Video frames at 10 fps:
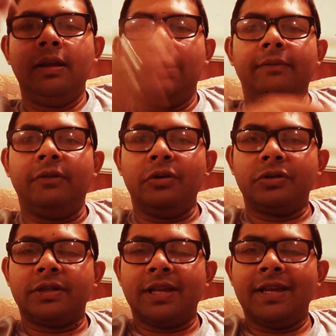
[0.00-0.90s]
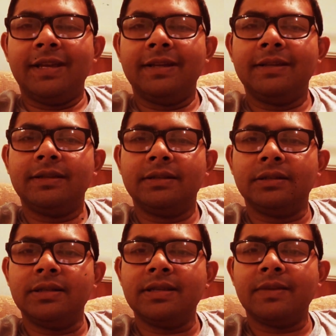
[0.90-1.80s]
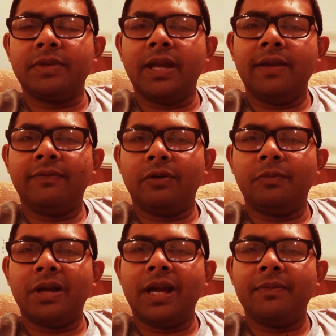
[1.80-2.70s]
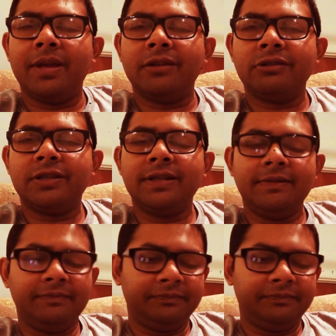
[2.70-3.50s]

Hey folks, this is MK from I Am Energy.